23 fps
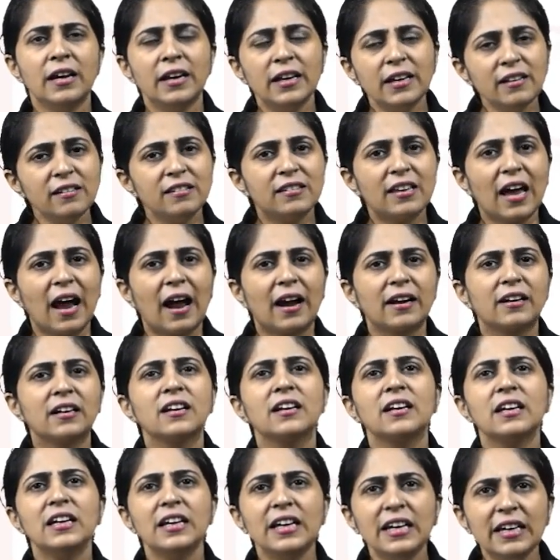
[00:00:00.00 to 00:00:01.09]
is that
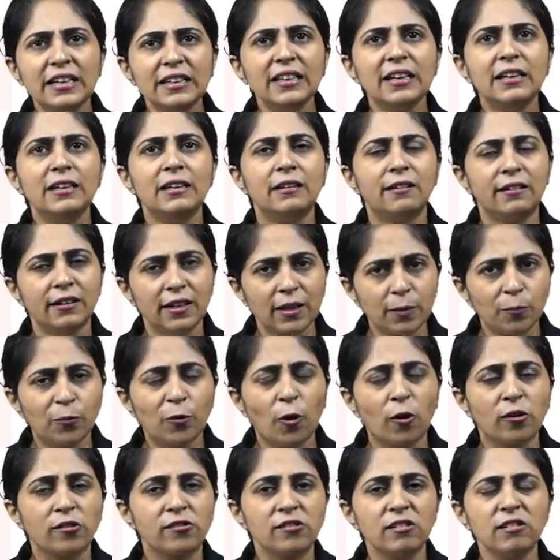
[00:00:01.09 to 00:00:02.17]
in the learning
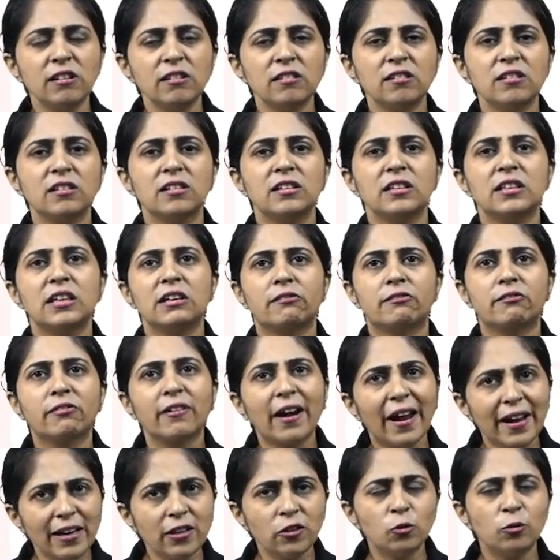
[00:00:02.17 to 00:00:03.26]
process, they
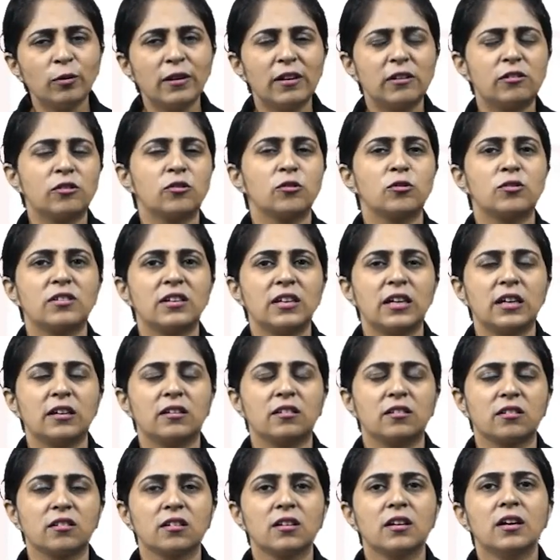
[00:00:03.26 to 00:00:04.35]
try to
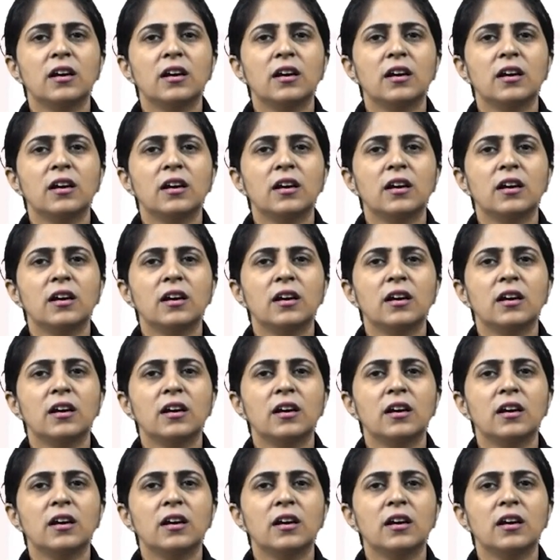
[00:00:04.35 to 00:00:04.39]
associate